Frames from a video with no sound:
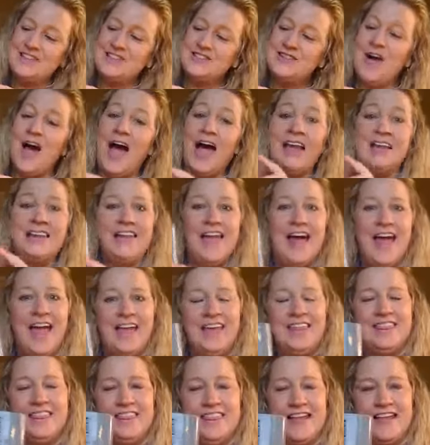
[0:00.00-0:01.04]
So I
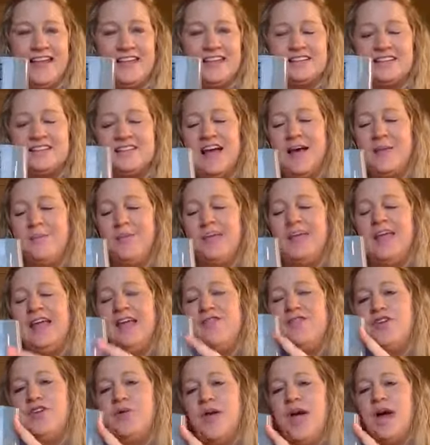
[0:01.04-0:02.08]
like this.
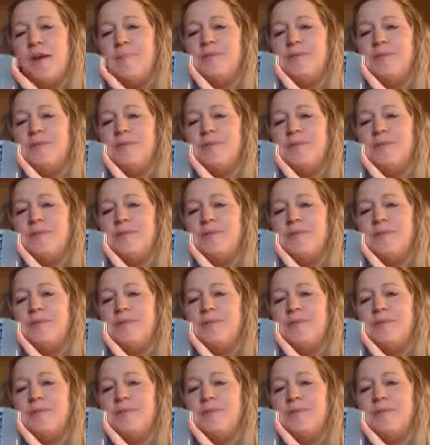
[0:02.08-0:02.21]
If you